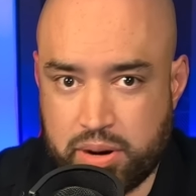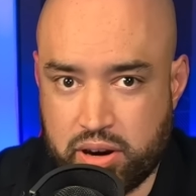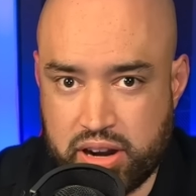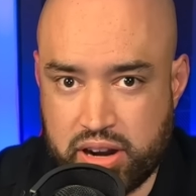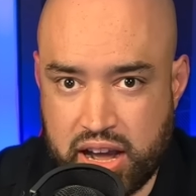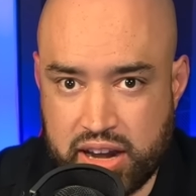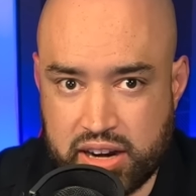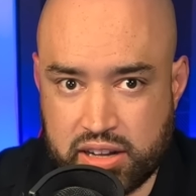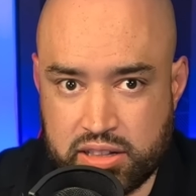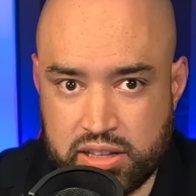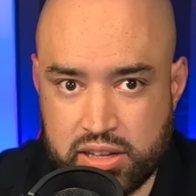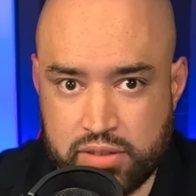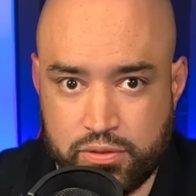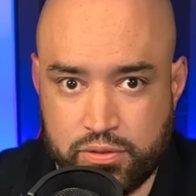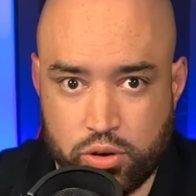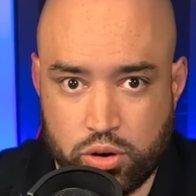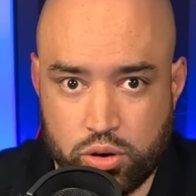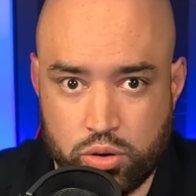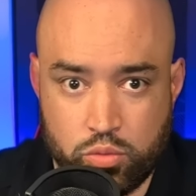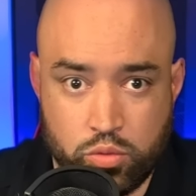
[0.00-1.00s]
periodically
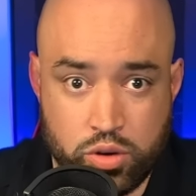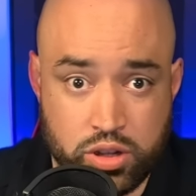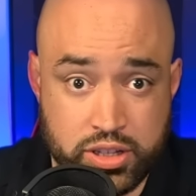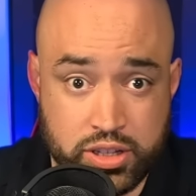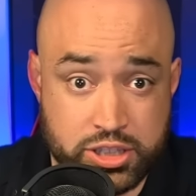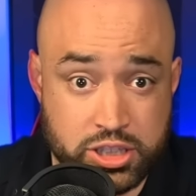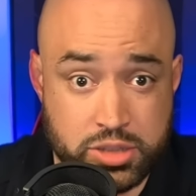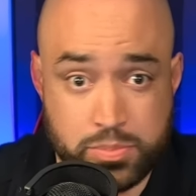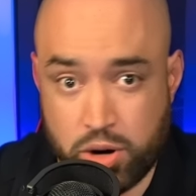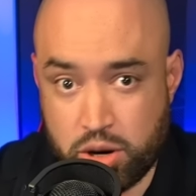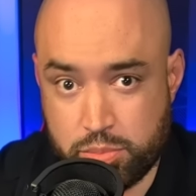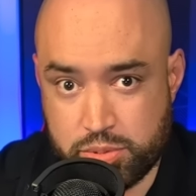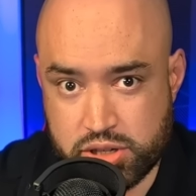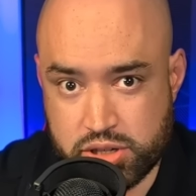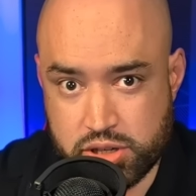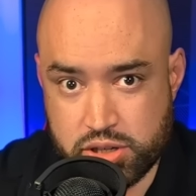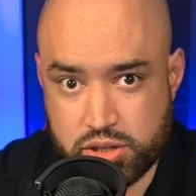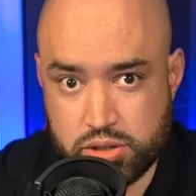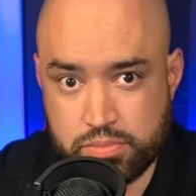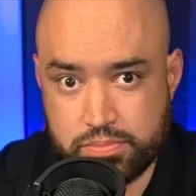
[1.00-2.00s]
for religious
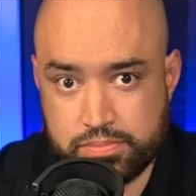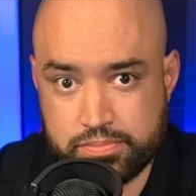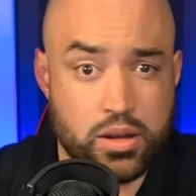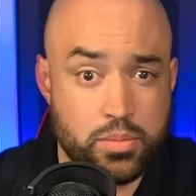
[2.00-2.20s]
purposes.